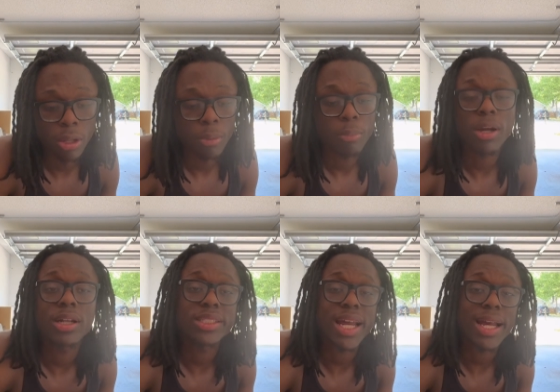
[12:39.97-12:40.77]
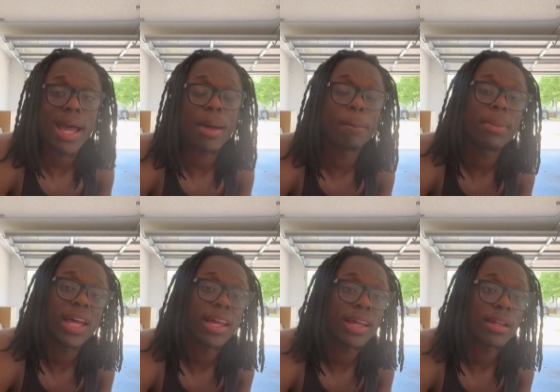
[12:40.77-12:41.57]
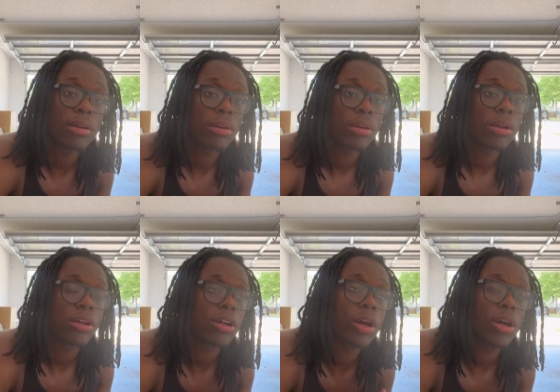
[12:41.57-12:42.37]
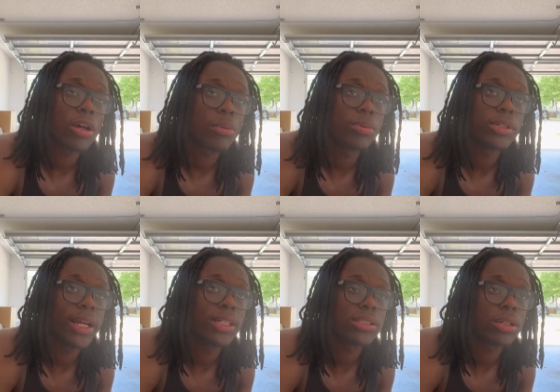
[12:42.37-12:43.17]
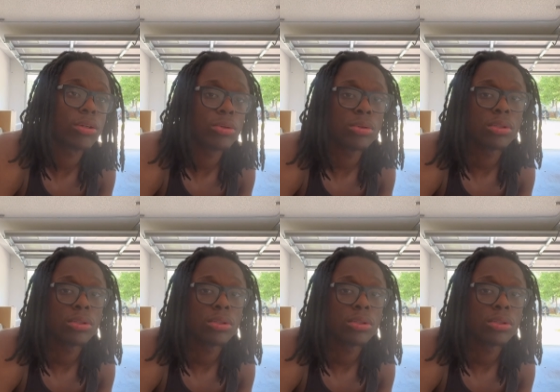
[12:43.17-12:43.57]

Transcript: because I got banned a couple days ago